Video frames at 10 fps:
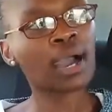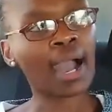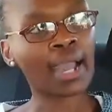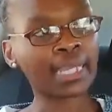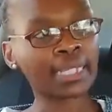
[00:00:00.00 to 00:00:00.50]

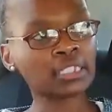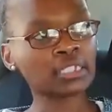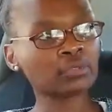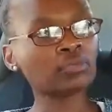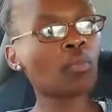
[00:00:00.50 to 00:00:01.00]
are
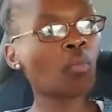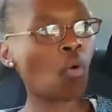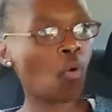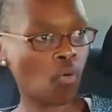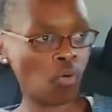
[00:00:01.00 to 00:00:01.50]
getting
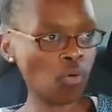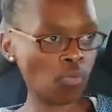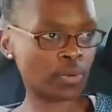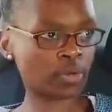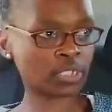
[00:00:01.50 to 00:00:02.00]
more
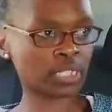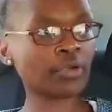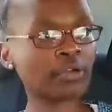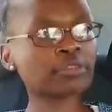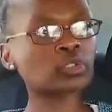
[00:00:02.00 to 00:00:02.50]
because now you
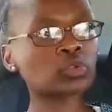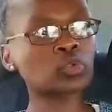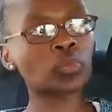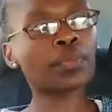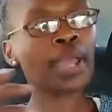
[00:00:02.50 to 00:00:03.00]
have
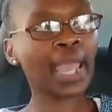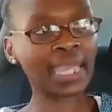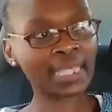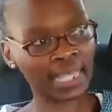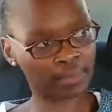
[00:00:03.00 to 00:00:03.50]
to
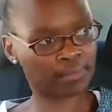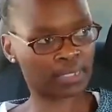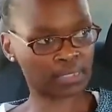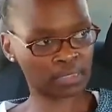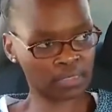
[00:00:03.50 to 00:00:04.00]
pay that
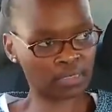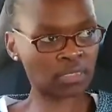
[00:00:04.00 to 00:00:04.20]
person